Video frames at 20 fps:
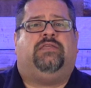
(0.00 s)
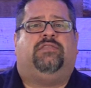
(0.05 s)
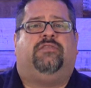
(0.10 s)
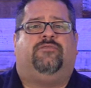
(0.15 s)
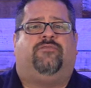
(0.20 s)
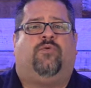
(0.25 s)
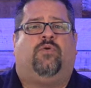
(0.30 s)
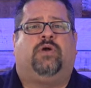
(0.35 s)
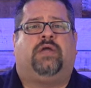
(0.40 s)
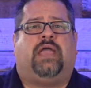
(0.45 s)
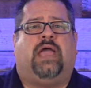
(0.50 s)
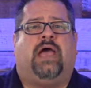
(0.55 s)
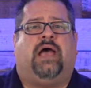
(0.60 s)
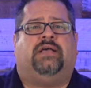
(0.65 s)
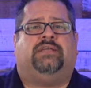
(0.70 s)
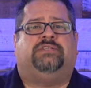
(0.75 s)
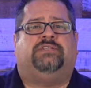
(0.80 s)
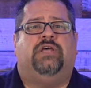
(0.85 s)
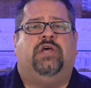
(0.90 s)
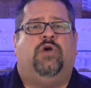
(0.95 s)
in the
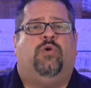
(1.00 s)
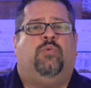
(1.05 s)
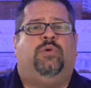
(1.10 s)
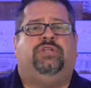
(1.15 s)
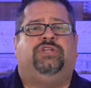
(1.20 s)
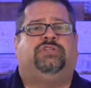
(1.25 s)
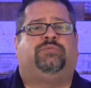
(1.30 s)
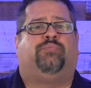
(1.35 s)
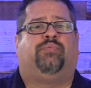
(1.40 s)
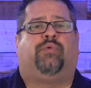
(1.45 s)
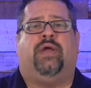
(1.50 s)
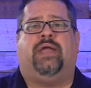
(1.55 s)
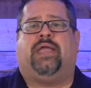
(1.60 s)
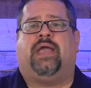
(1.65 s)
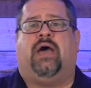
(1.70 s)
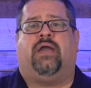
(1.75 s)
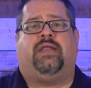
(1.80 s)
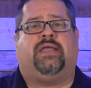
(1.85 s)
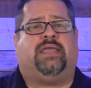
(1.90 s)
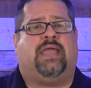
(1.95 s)
forecast, we just break
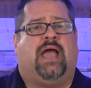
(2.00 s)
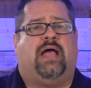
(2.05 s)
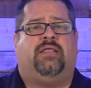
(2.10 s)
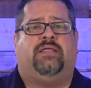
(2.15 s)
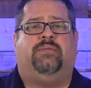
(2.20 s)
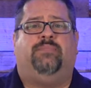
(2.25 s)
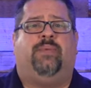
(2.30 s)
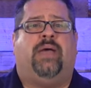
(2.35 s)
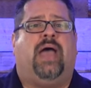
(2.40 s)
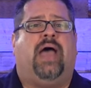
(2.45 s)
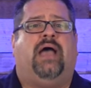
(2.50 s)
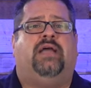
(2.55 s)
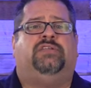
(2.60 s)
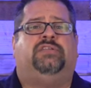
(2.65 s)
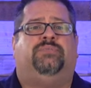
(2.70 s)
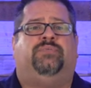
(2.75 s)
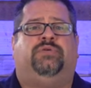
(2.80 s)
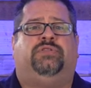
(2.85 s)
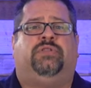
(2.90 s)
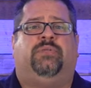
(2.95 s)
out a gallon bag
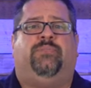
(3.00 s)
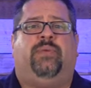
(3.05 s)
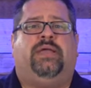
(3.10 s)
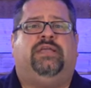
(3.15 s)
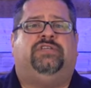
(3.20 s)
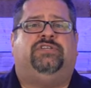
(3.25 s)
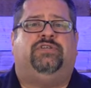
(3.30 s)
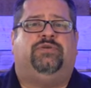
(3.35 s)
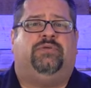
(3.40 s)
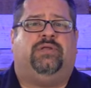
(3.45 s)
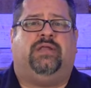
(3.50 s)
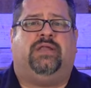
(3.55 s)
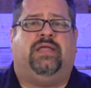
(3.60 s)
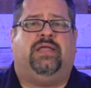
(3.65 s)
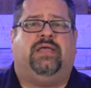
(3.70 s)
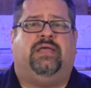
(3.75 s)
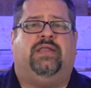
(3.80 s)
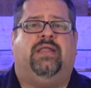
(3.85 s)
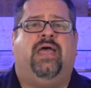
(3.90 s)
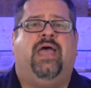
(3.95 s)
to put the base unit
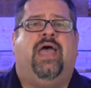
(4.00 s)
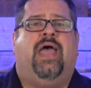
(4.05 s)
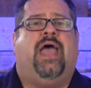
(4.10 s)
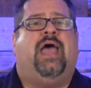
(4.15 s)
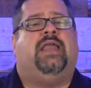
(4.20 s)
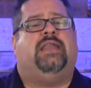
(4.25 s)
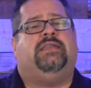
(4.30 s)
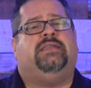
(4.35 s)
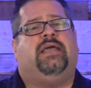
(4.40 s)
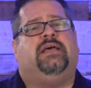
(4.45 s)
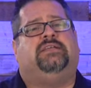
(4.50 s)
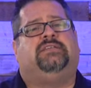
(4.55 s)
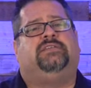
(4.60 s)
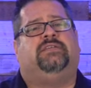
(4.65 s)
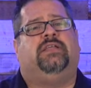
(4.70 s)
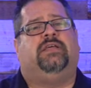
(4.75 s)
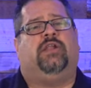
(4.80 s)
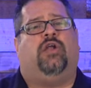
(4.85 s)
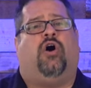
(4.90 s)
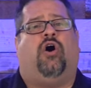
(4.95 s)
in and
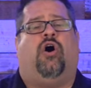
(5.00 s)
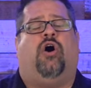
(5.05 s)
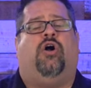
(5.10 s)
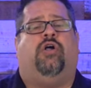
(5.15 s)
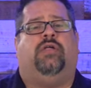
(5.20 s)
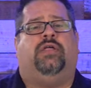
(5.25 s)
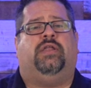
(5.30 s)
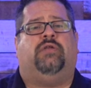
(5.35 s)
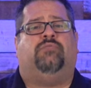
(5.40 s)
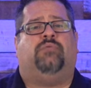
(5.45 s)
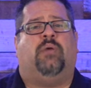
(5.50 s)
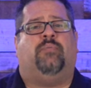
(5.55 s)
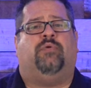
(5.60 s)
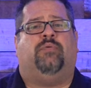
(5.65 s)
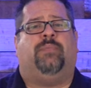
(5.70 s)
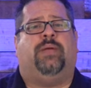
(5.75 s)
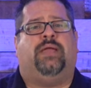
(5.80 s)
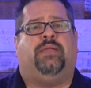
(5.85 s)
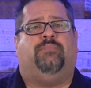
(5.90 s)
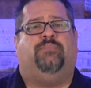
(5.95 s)
nestle it all in a
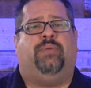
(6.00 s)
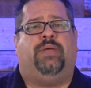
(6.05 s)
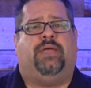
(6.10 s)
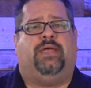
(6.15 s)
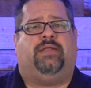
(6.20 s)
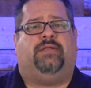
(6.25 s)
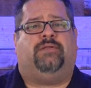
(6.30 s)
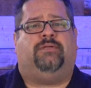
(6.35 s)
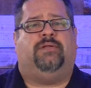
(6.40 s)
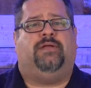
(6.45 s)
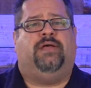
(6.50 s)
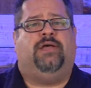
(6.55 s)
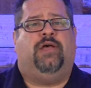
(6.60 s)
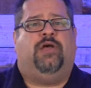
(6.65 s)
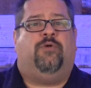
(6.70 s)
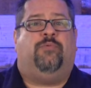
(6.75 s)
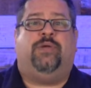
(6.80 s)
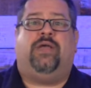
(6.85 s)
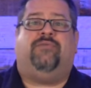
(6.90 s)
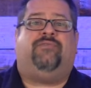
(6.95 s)
Rubbermaid bin.
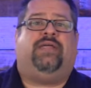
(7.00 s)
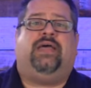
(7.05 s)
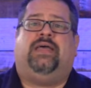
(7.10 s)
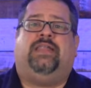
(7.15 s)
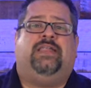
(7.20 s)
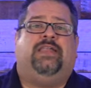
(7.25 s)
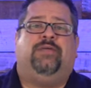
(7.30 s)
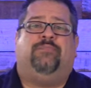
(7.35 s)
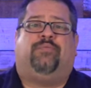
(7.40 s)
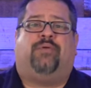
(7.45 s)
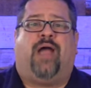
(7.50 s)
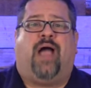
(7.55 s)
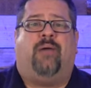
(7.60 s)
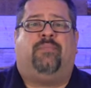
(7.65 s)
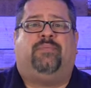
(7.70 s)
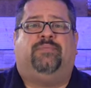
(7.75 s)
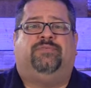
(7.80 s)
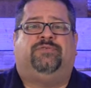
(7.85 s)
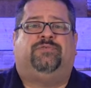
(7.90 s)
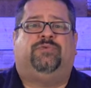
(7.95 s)
We haven't had any
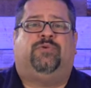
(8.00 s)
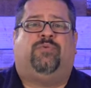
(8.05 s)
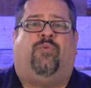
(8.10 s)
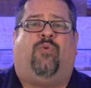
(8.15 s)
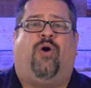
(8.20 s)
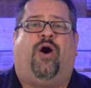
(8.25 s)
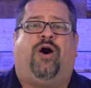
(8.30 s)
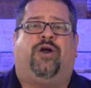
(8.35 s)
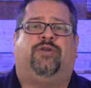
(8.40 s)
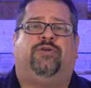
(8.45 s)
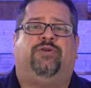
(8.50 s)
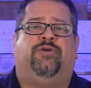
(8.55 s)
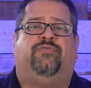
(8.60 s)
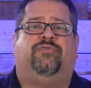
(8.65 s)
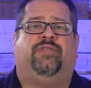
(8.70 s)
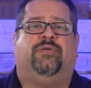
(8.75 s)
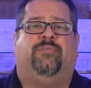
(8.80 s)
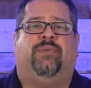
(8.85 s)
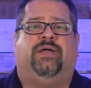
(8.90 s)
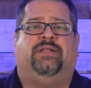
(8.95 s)
problems with water over
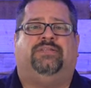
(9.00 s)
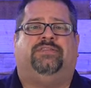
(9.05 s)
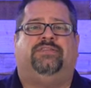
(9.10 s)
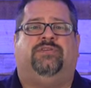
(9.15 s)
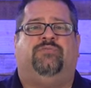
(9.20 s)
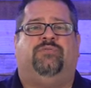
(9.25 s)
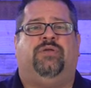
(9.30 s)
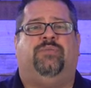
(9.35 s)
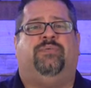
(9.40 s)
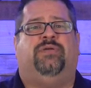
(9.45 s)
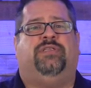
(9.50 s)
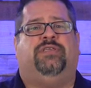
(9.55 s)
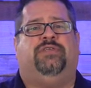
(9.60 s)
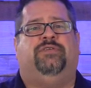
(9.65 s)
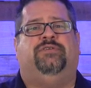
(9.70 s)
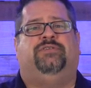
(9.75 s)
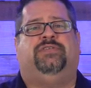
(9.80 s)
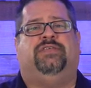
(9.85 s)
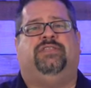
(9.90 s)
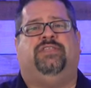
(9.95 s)
the months that we've been
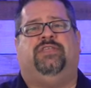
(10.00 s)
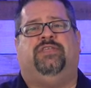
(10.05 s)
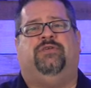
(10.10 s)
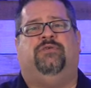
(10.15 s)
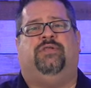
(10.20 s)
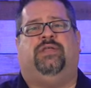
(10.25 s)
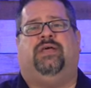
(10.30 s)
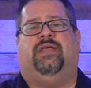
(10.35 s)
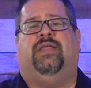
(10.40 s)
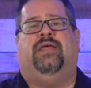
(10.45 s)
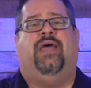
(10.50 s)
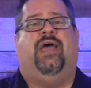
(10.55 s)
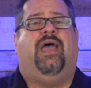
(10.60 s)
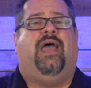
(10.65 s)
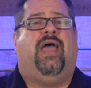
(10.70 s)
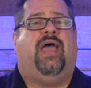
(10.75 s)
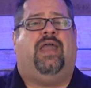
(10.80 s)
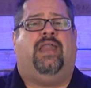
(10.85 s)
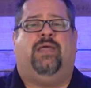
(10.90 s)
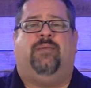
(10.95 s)
using the unit,
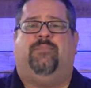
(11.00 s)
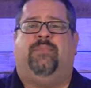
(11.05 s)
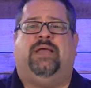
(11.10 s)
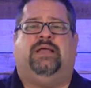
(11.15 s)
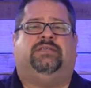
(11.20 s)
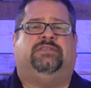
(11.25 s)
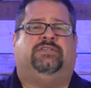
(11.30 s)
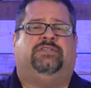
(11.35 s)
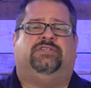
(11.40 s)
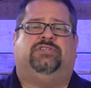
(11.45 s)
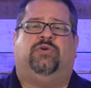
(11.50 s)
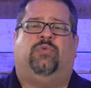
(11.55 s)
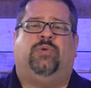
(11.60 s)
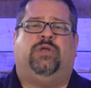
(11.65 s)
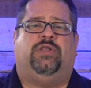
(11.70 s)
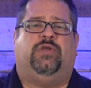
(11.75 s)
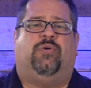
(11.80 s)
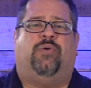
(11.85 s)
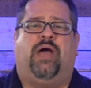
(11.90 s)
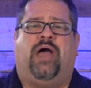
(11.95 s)
and it makes it so
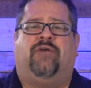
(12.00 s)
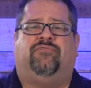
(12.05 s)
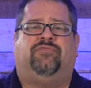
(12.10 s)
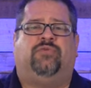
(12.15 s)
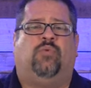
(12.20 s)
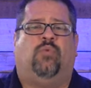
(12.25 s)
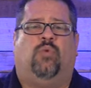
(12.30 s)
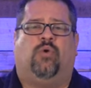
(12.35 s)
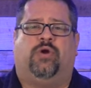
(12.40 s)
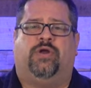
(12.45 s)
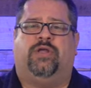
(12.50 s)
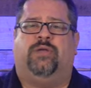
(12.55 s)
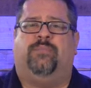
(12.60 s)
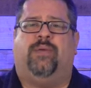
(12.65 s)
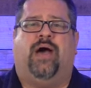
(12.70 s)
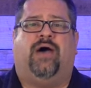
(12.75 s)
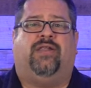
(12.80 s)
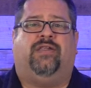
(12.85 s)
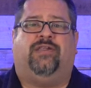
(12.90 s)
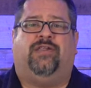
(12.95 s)
we don't have to worry
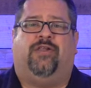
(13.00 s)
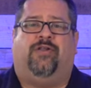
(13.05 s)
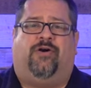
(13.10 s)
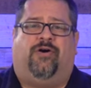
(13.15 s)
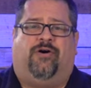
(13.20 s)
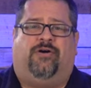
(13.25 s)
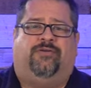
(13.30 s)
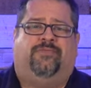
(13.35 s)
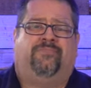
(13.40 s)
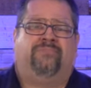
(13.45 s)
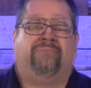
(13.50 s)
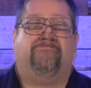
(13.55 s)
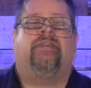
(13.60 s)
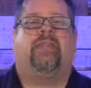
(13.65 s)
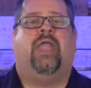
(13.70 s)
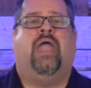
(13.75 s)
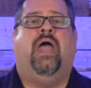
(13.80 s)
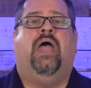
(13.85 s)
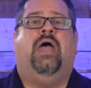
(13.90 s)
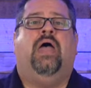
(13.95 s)
about it at all.
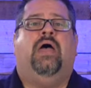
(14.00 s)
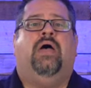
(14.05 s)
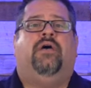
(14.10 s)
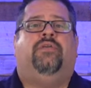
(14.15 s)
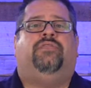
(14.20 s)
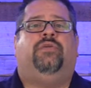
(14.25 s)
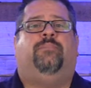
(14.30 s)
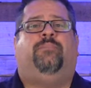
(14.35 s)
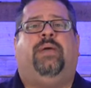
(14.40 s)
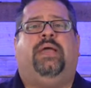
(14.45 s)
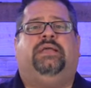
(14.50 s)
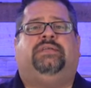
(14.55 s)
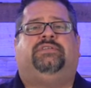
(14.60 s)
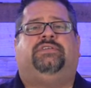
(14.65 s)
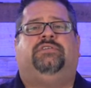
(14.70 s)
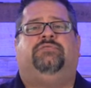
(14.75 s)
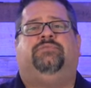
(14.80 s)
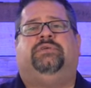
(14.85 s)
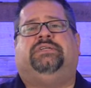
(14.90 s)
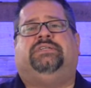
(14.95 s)
The base
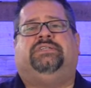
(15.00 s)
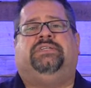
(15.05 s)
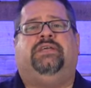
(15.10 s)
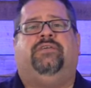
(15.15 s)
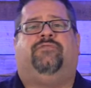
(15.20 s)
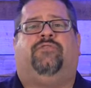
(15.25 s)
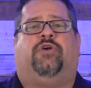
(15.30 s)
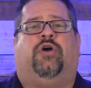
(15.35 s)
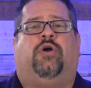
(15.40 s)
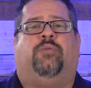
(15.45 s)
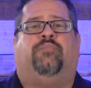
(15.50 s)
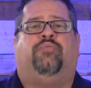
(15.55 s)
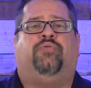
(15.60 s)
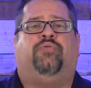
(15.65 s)
and receiver are